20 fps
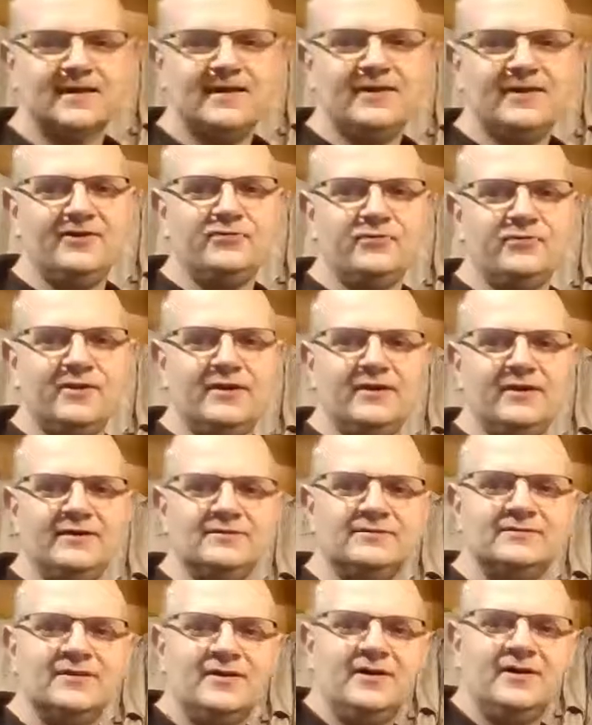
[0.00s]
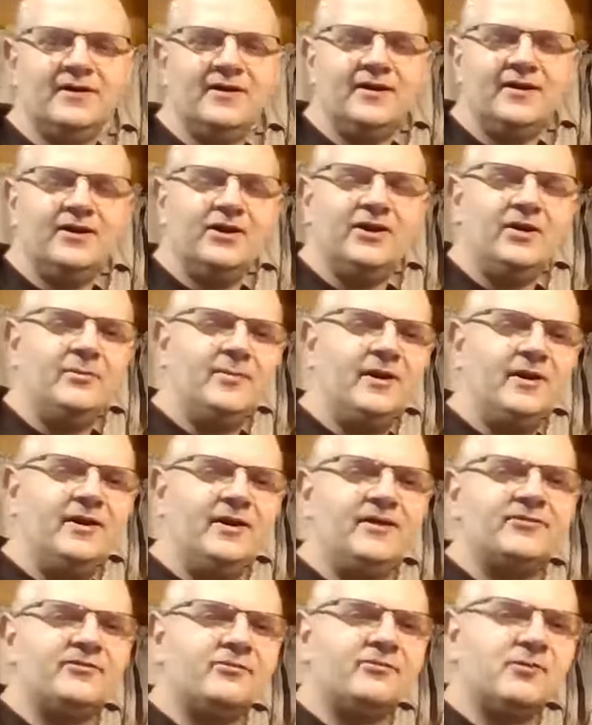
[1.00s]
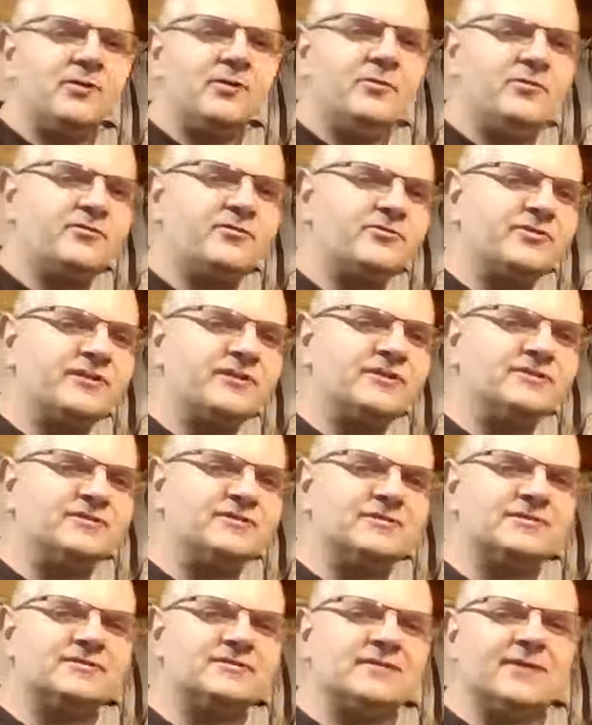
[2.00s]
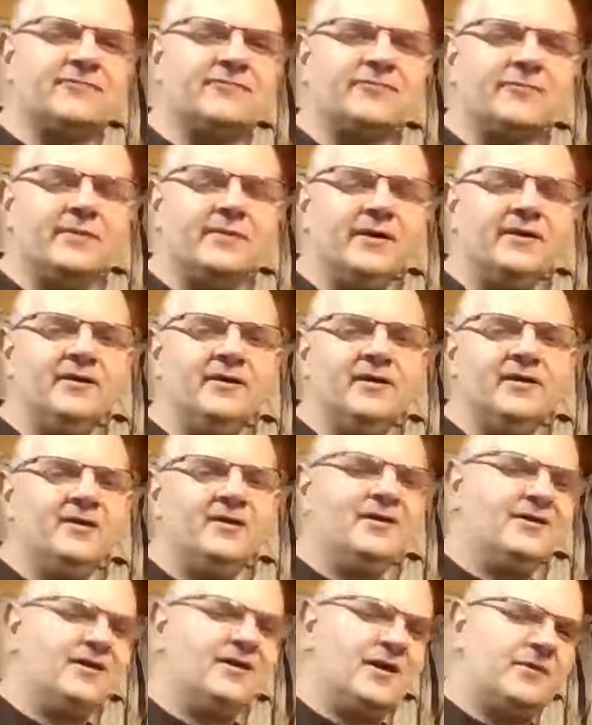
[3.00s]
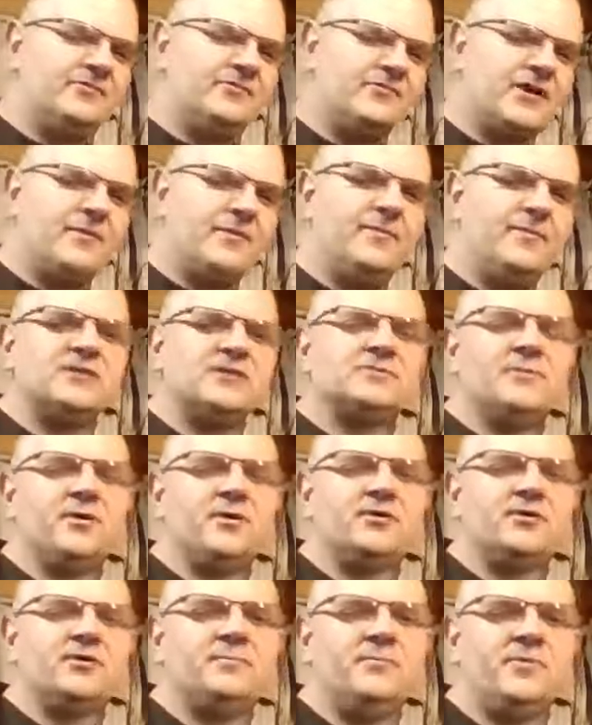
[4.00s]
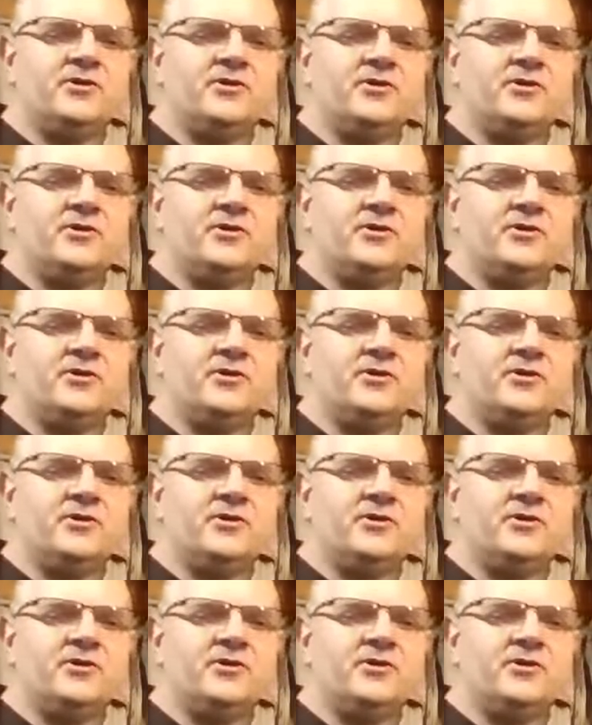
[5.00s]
it is what it is. You know, money doesn't grow on trees, at least not for me try to make smart